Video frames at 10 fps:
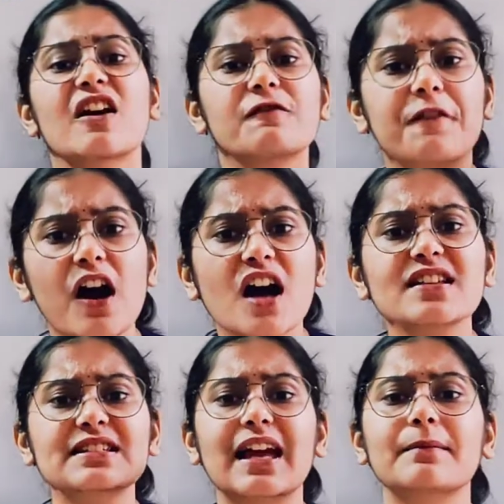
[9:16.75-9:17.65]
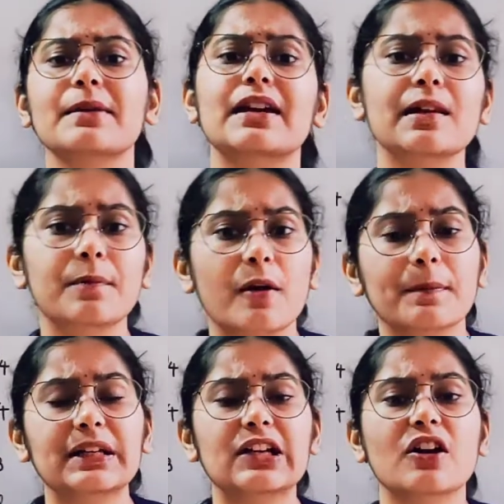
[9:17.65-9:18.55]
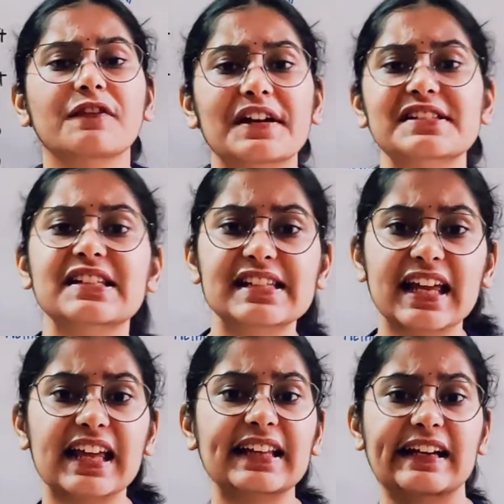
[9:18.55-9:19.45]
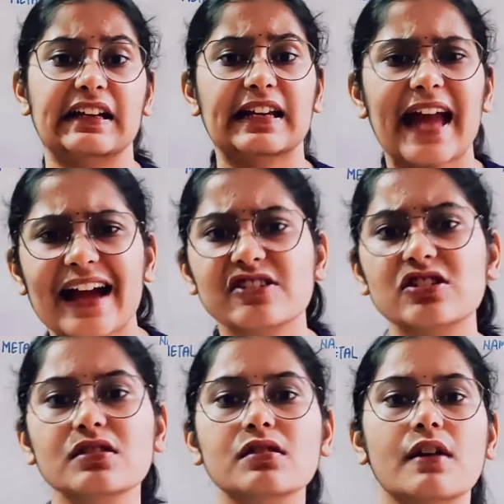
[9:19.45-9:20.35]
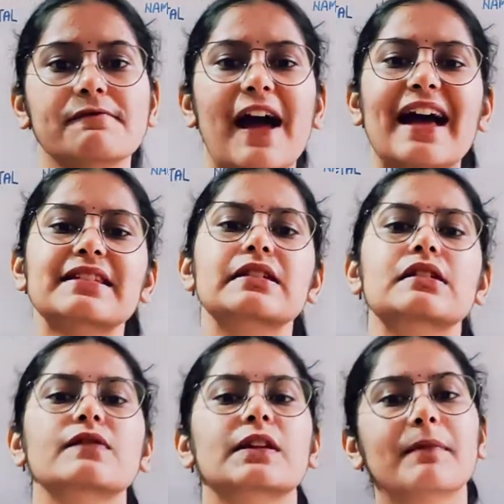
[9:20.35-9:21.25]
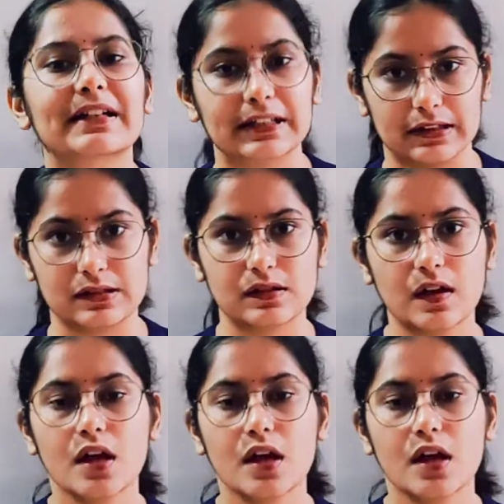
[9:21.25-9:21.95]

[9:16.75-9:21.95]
First chemical property of acid saying that reactions of acids with metals.